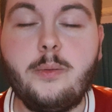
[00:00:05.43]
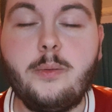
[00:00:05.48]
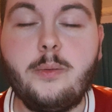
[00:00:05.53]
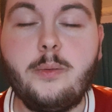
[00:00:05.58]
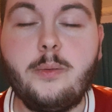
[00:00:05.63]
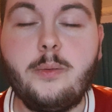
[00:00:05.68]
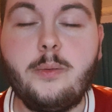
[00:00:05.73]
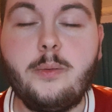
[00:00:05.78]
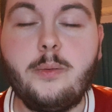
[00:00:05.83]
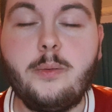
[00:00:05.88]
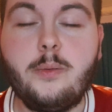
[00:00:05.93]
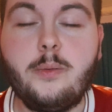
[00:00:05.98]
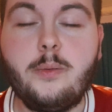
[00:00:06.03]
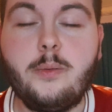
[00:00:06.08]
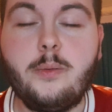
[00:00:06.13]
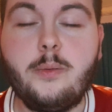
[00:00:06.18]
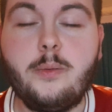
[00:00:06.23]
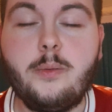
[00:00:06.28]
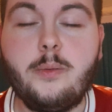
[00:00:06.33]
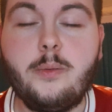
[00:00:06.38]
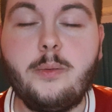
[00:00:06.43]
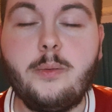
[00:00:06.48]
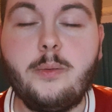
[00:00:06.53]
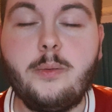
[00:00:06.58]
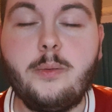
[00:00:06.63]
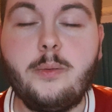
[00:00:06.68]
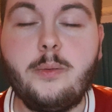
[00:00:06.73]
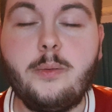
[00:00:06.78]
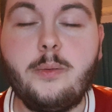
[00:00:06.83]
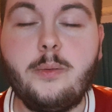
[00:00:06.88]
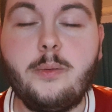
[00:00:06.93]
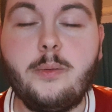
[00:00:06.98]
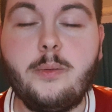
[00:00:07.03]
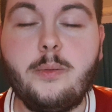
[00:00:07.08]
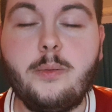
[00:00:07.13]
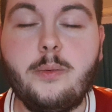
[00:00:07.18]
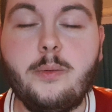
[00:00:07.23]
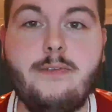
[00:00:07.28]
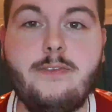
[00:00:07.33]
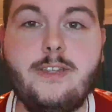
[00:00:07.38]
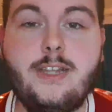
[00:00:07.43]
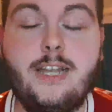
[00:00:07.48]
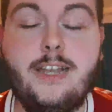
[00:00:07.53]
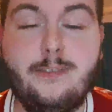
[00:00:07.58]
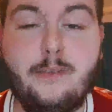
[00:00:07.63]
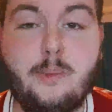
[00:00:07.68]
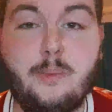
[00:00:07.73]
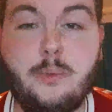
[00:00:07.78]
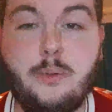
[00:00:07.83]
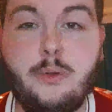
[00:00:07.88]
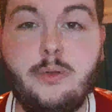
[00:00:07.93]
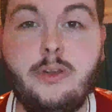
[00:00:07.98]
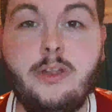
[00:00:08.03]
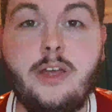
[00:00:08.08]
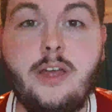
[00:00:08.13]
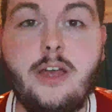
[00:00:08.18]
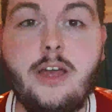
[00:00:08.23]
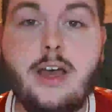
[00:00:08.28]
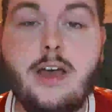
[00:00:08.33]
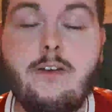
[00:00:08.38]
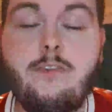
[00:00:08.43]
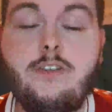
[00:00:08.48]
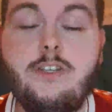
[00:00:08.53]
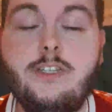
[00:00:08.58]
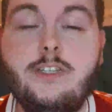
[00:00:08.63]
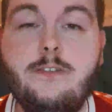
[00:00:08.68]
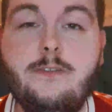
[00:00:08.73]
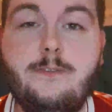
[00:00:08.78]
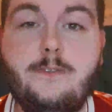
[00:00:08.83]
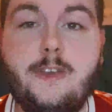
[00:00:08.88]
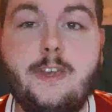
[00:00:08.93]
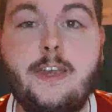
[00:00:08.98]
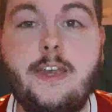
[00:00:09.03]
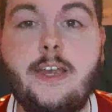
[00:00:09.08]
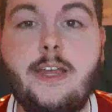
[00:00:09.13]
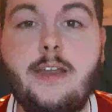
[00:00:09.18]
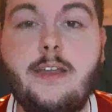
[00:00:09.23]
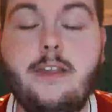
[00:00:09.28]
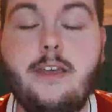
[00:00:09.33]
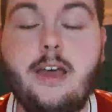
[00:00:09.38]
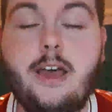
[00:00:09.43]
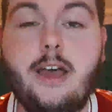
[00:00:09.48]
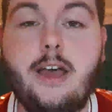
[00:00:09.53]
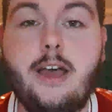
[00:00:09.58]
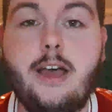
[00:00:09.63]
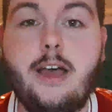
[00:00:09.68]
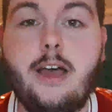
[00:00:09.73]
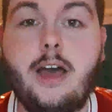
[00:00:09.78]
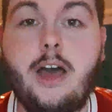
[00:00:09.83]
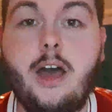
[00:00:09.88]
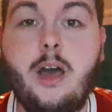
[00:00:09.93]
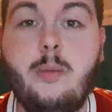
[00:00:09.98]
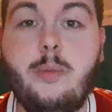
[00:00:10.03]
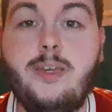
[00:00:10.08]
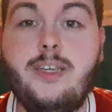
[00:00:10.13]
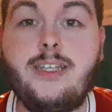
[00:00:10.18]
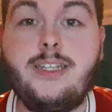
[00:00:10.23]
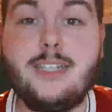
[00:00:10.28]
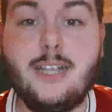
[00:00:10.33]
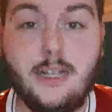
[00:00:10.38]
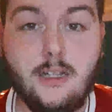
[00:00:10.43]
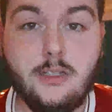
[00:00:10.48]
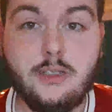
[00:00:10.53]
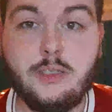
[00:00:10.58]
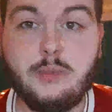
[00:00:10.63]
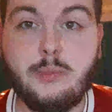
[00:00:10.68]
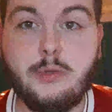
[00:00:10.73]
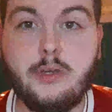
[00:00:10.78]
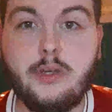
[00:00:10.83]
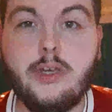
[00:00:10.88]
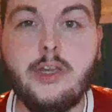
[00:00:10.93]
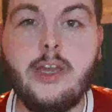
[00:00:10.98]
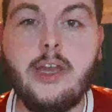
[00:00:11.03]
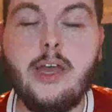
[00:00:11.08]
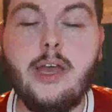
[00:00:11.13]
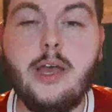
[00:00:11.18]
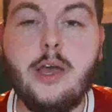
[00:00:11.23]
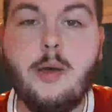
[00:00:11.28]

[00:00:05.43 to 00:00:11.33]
This is the match reaction after Liverpool have just defeated RB Salzburg